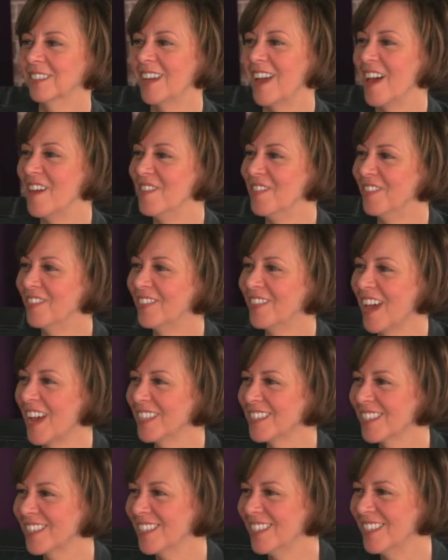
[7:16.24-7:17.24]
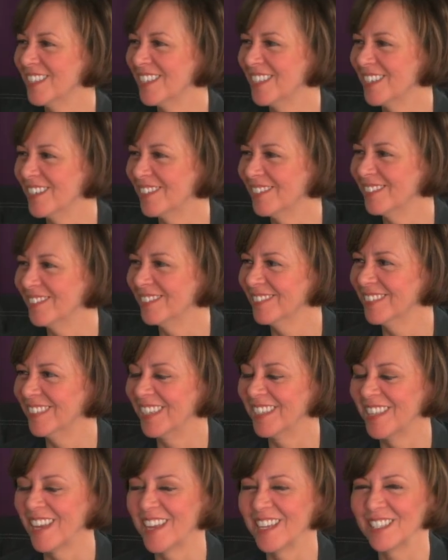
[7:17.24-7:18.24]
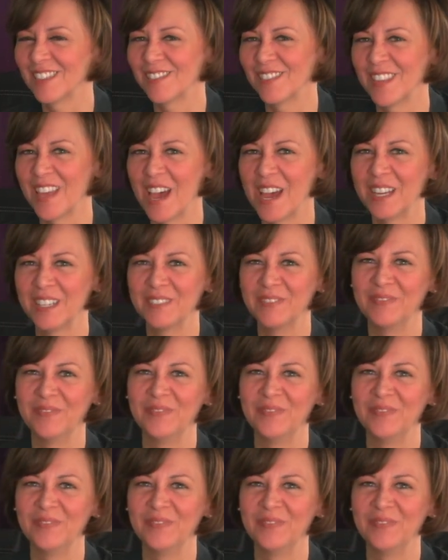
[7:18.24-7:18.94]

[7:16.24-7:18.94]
and that's good to know and thanks for that